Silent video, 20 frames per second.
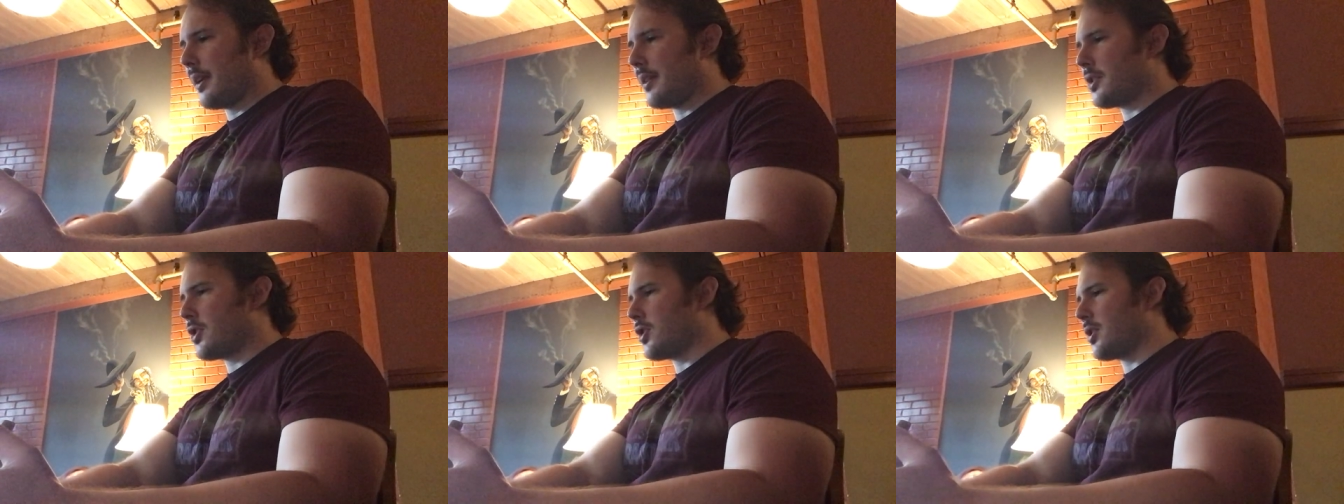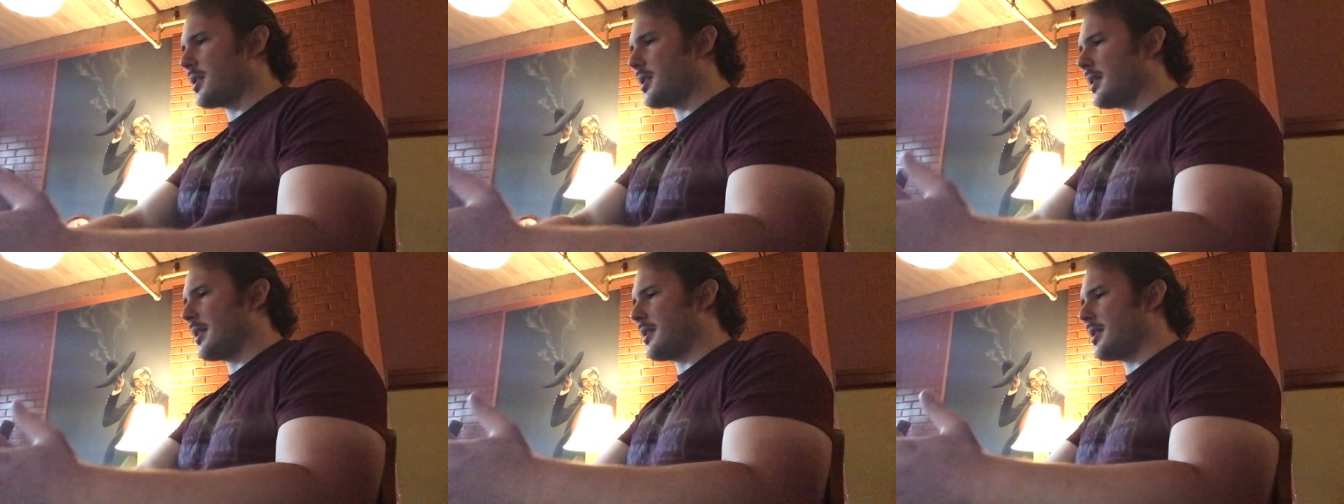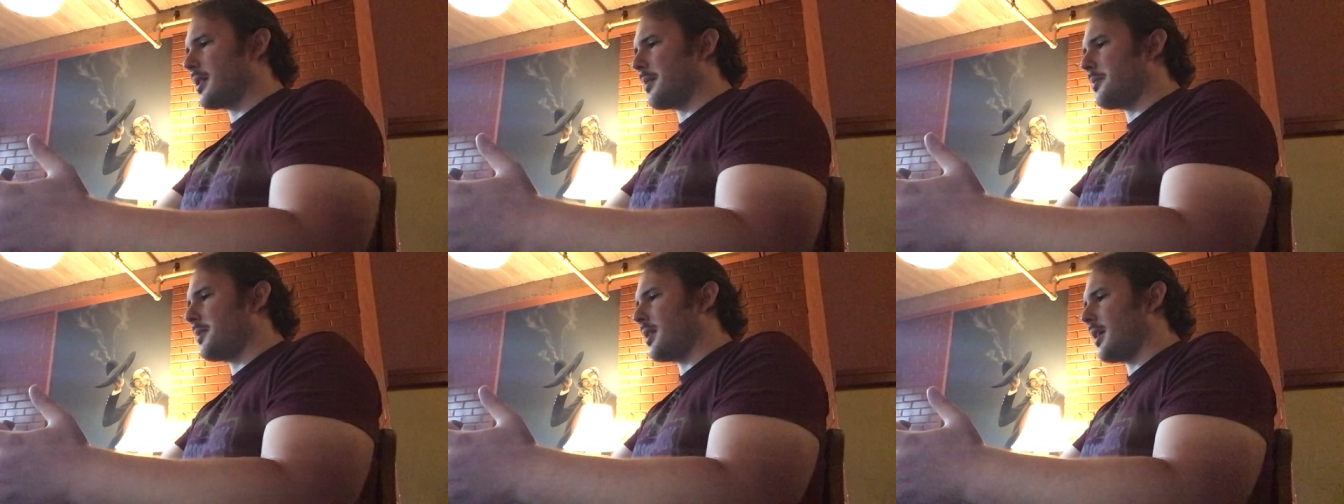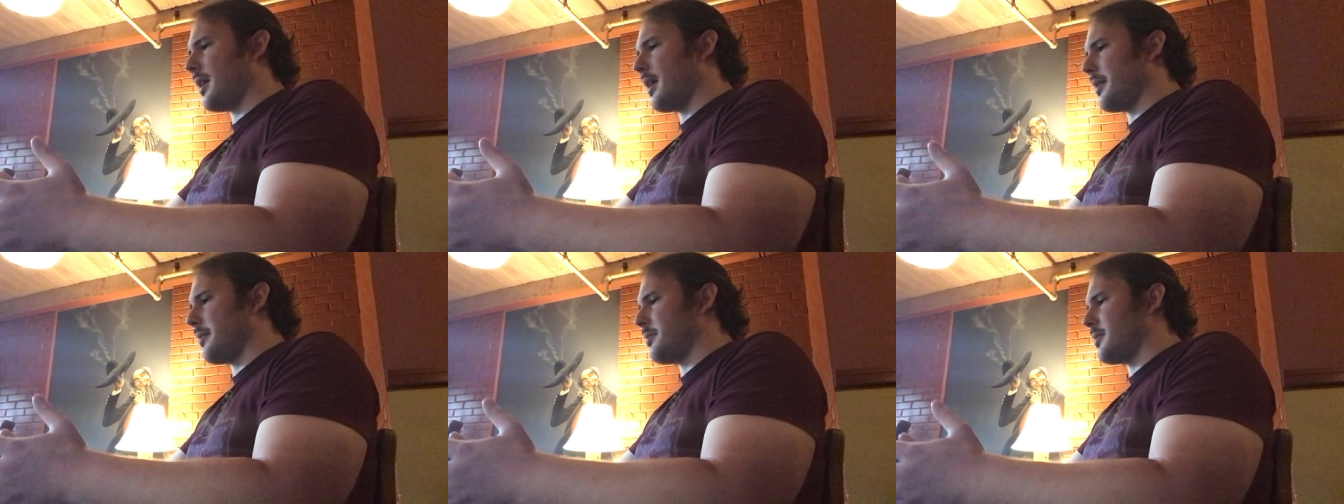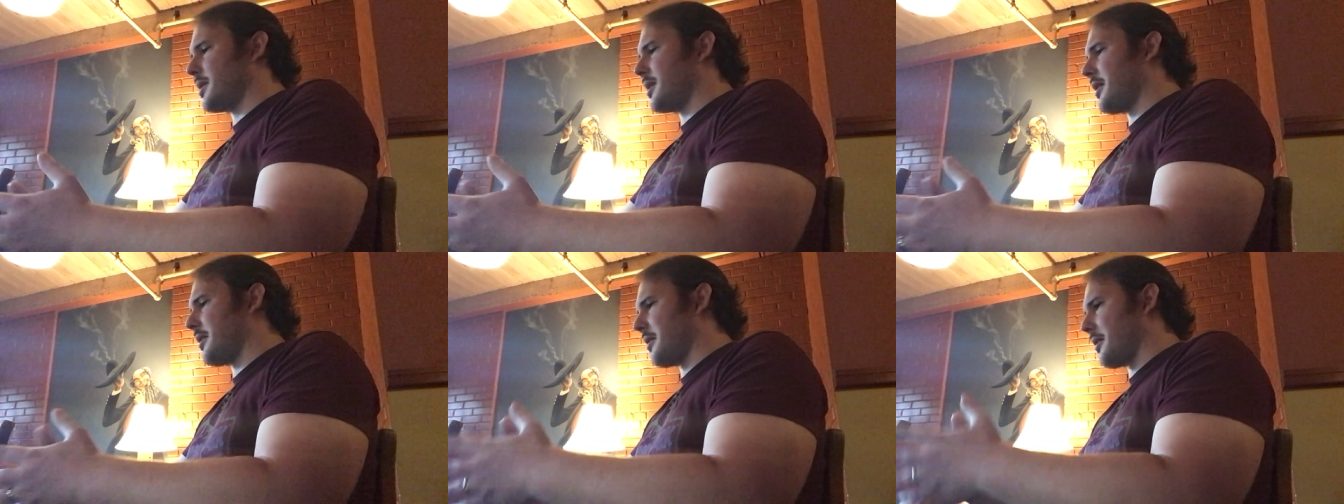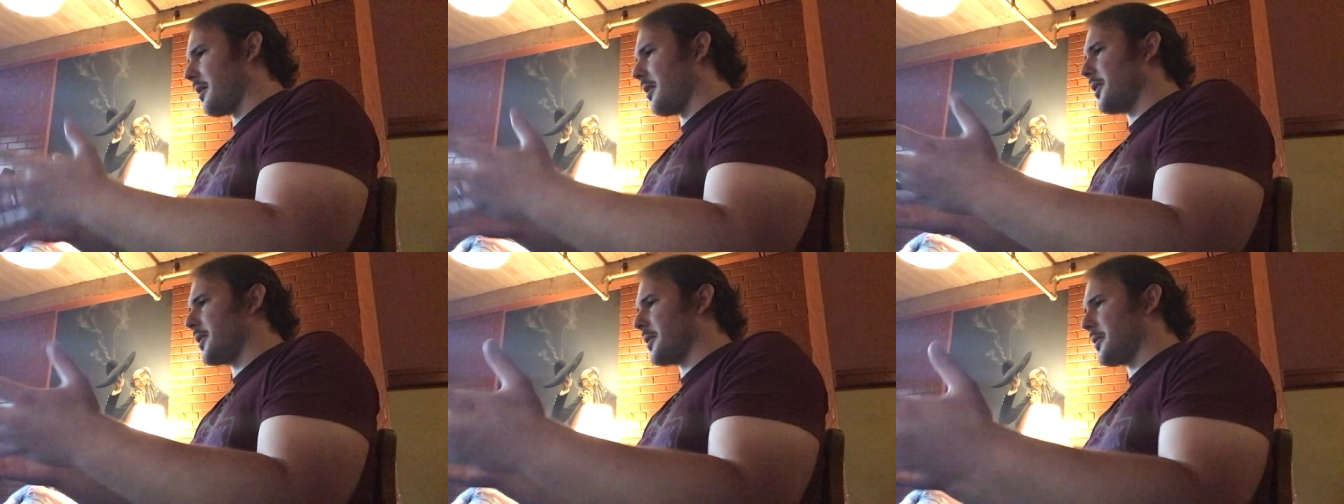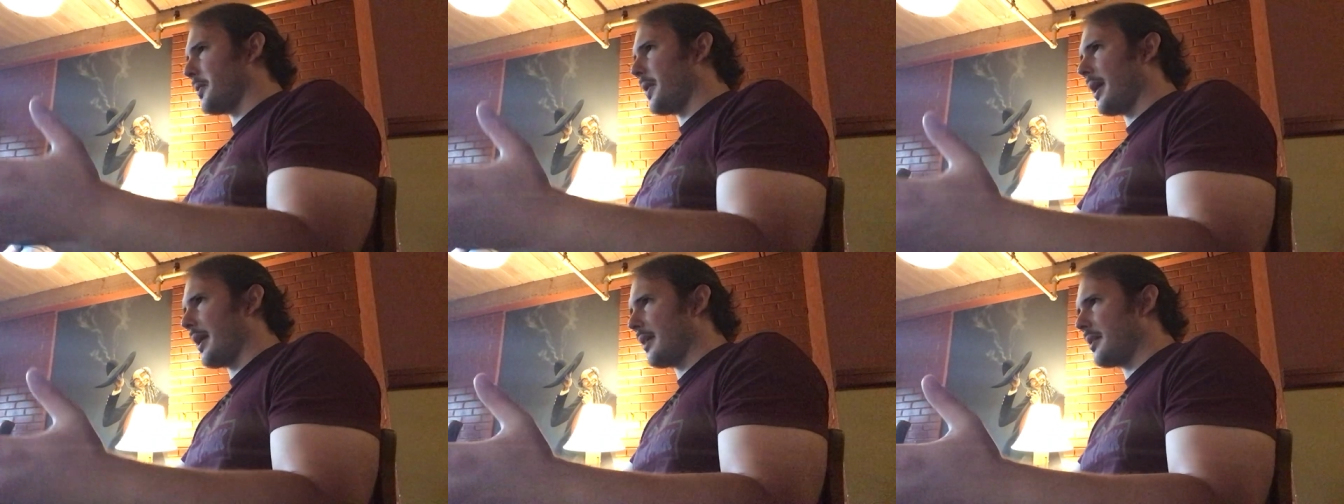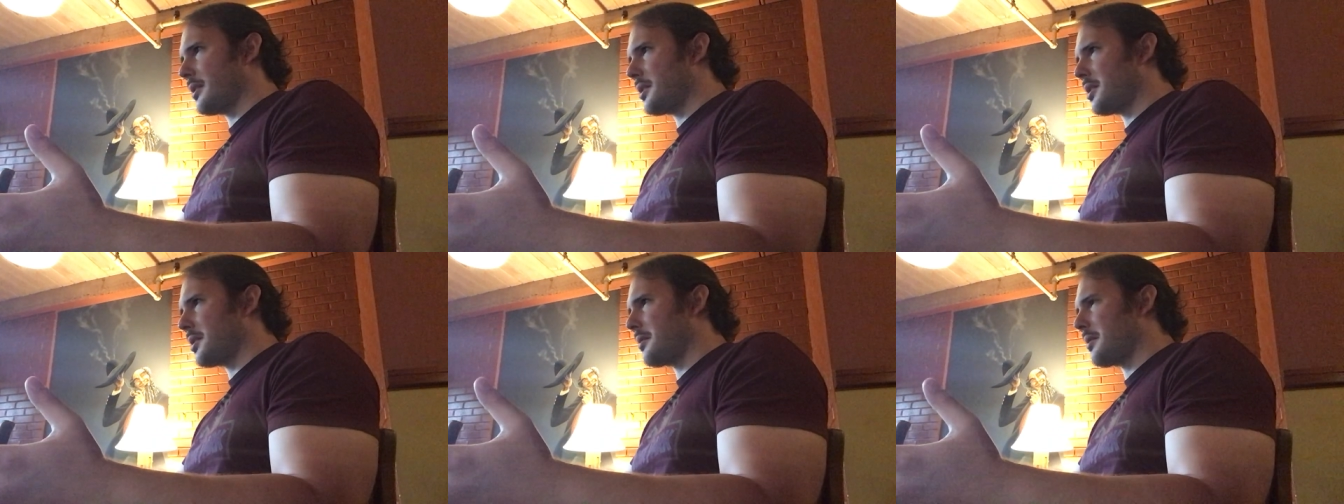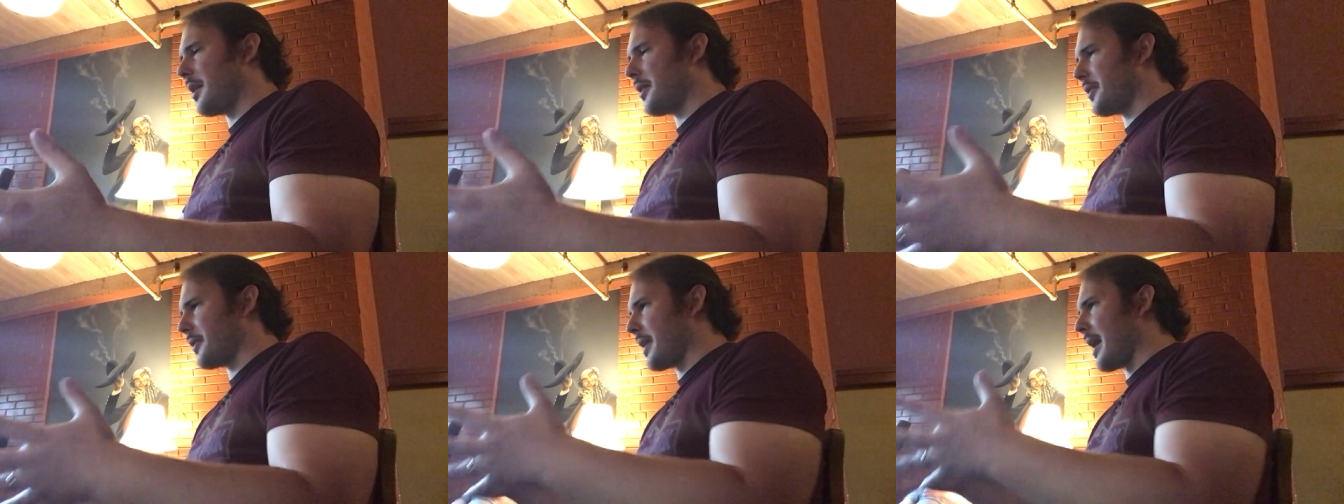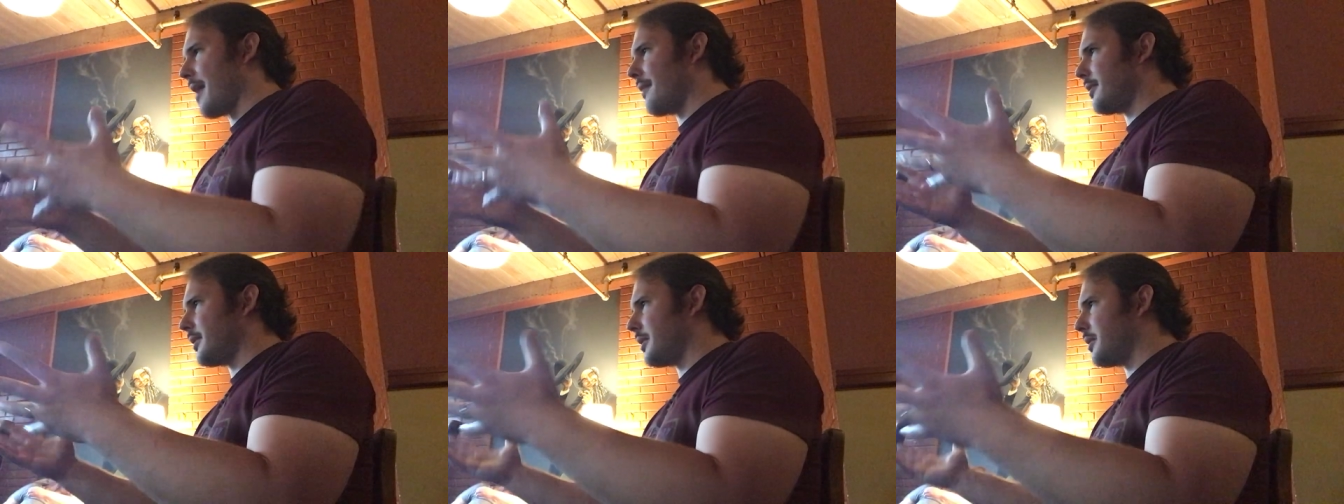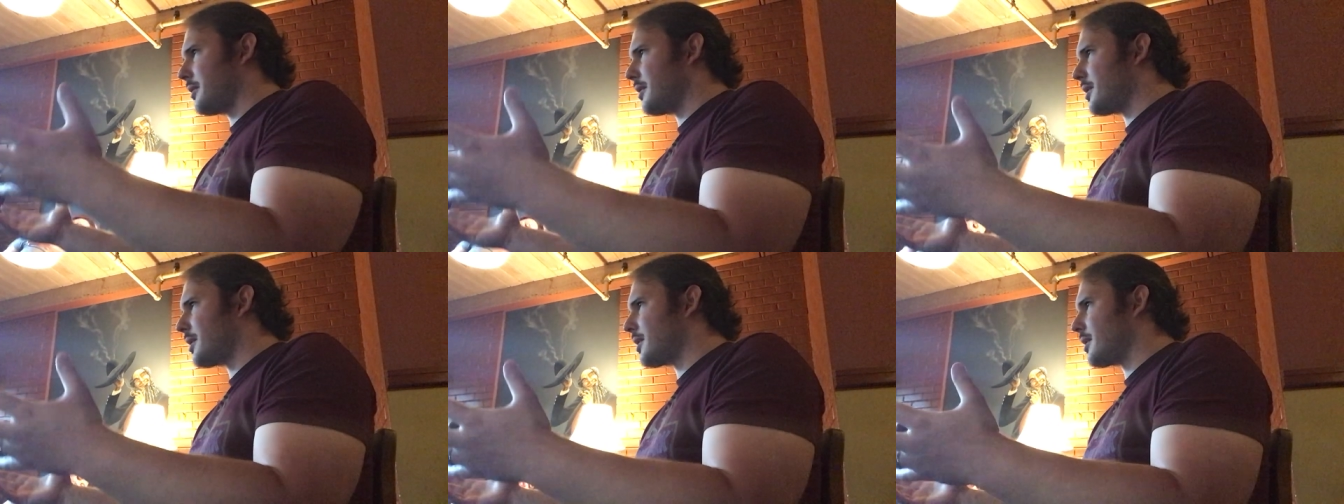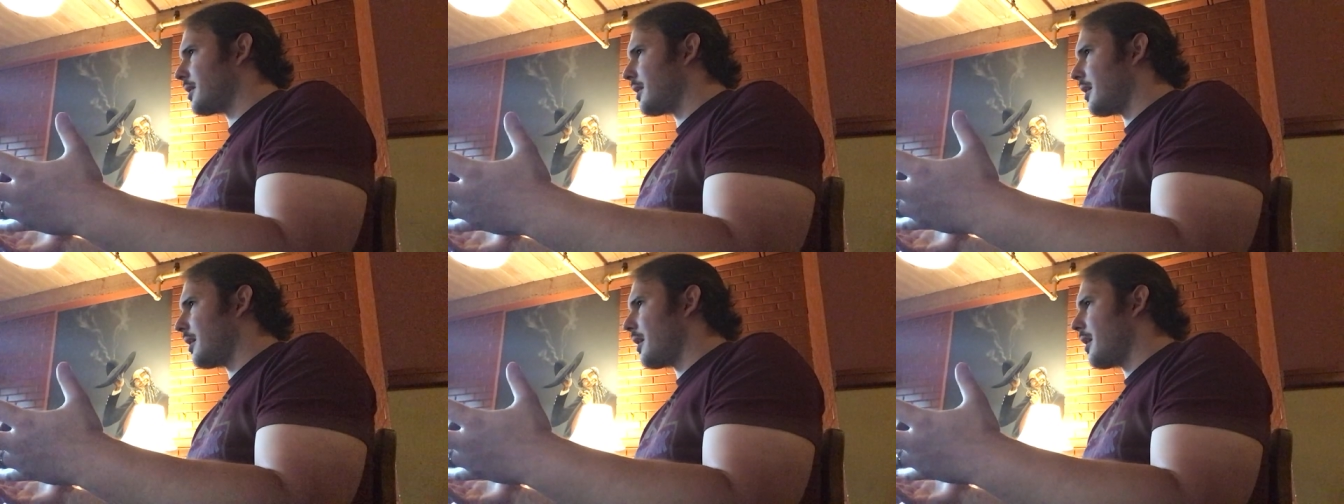It's just that sometimes there are other ways, other avenues.